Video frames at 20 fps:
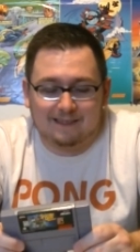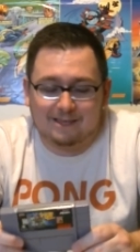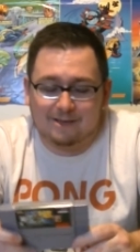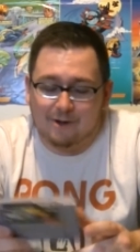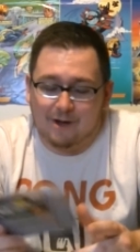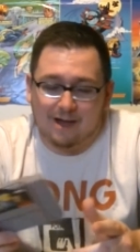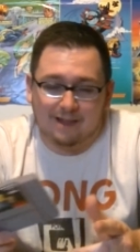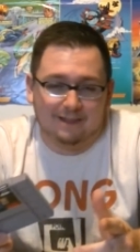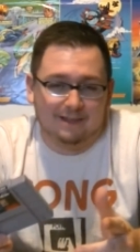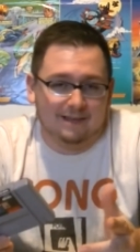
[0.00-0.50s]
you
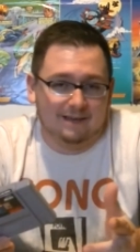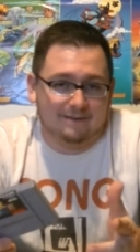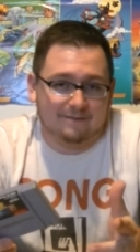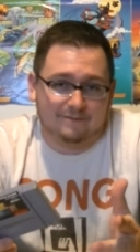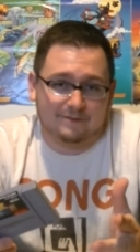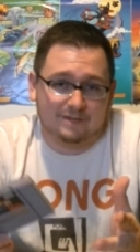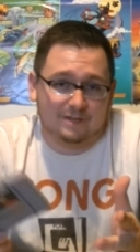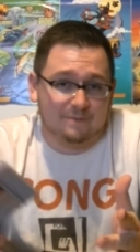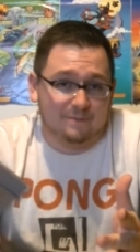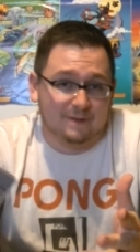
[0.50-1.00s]
know I
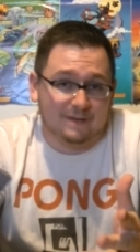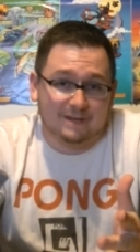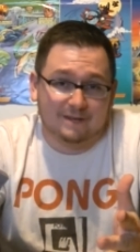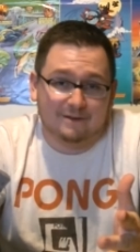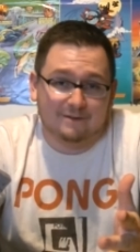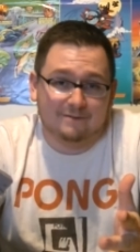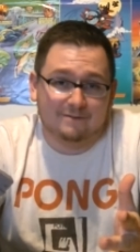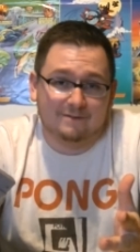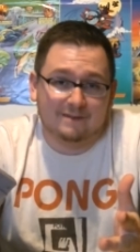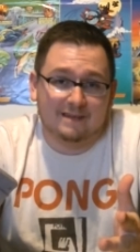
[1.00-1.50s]
love Scooby
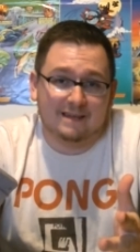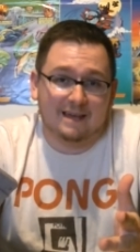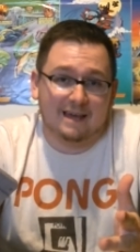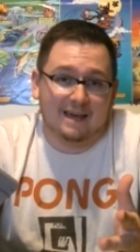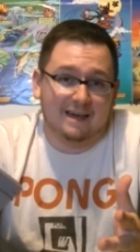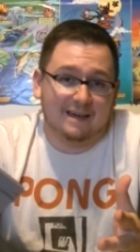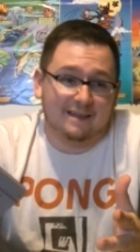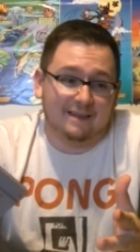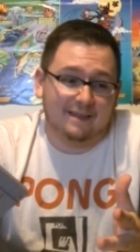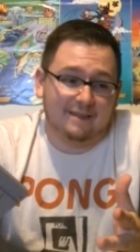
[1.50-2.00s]
Doo
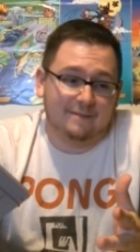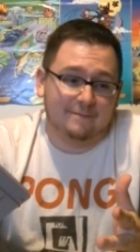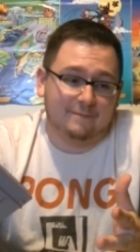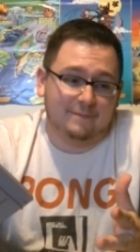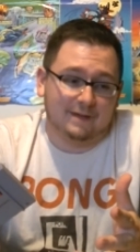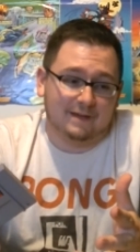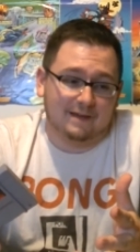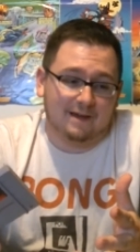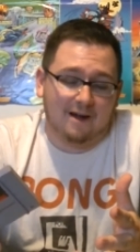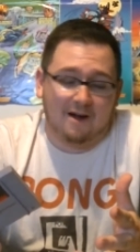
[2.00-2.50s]
uh,
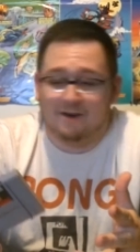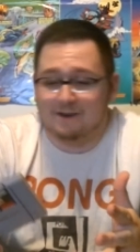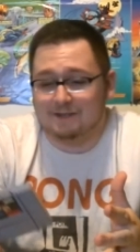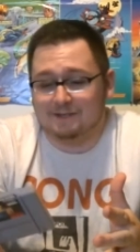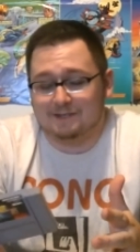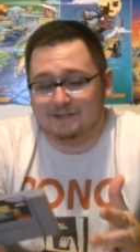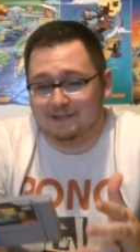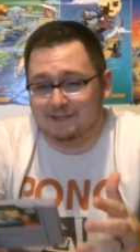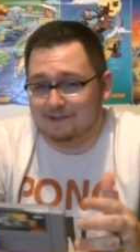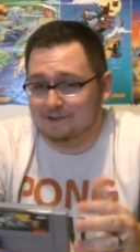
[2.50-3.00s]
but
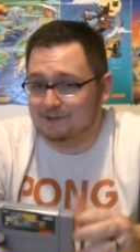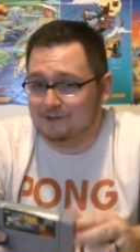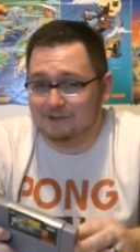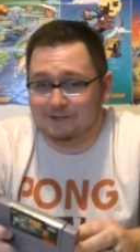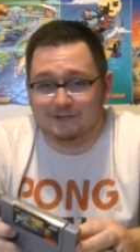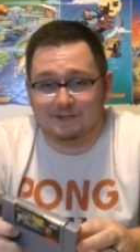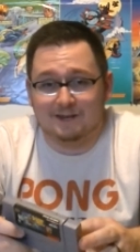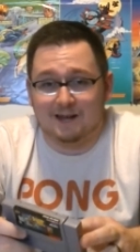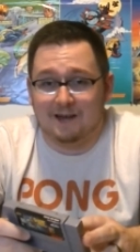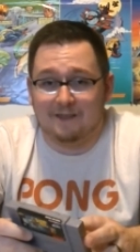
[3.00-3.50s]
honestly, there's
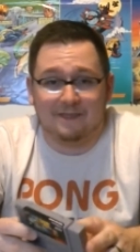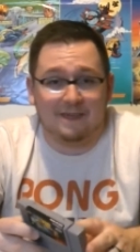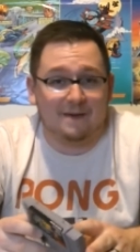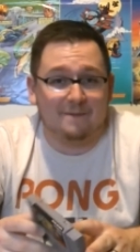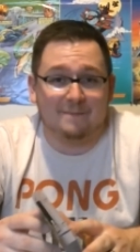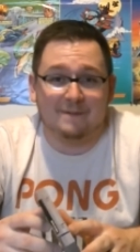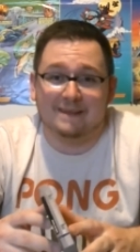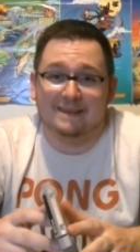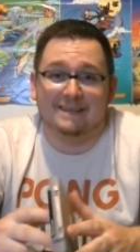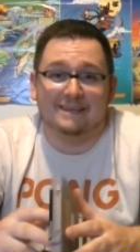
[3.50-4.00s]
just not
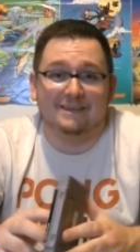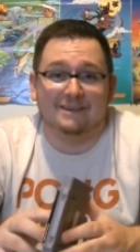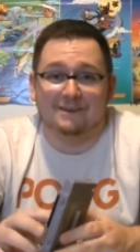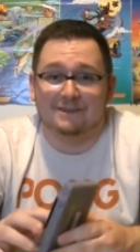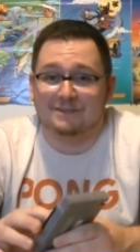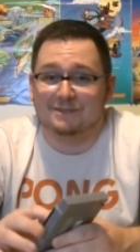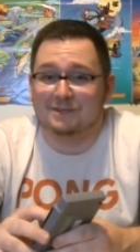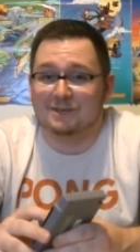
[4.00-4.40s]
that many good